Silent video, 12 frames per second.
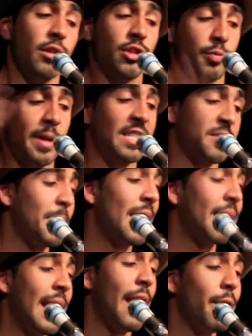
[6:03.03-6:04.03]
sweet
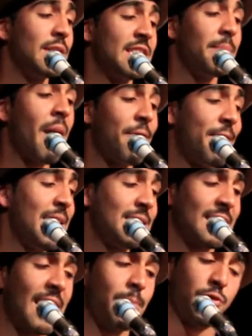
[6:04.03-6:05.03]
smelling hair is in my face
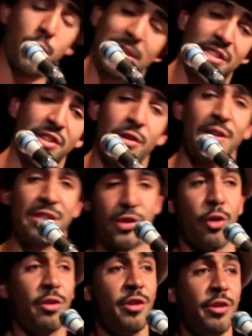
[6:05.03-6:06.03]
and I'm twisting her and
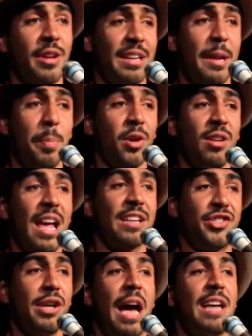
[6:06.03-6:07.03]
turning her and dipping her like
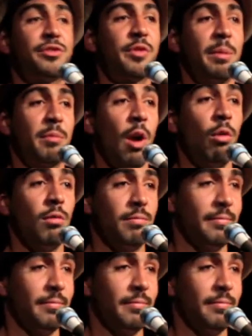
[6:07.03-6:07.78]
she ice cream cone.